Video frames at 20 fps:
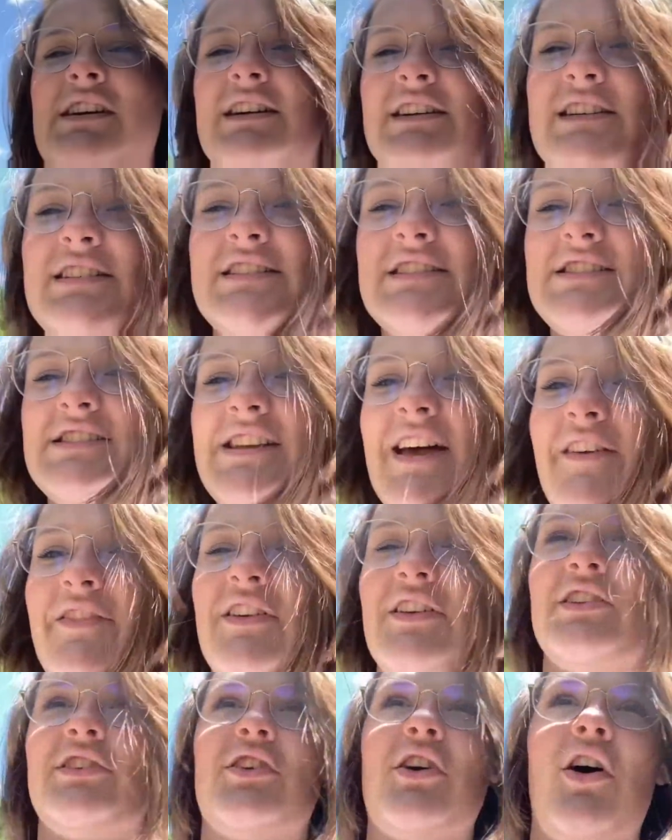7
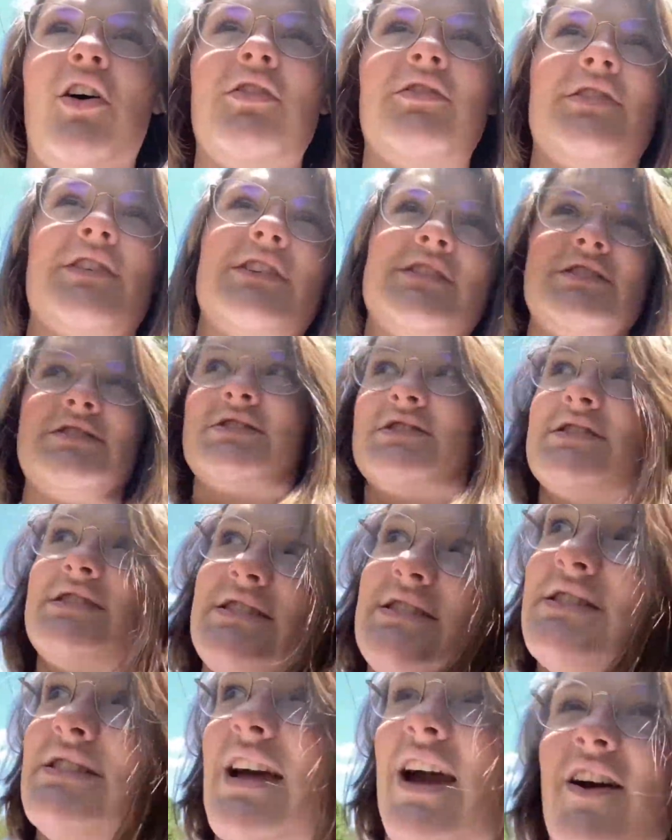golfers just
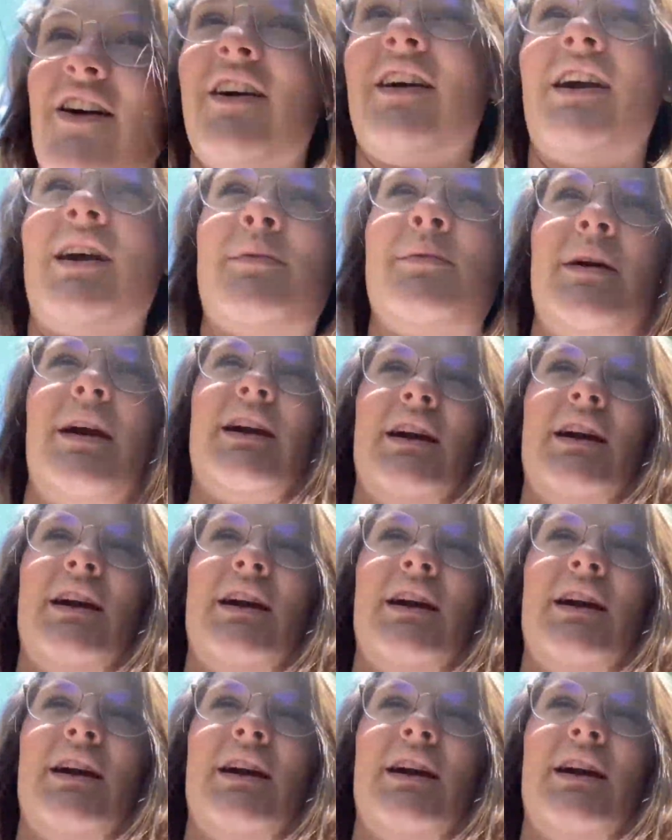staring at me.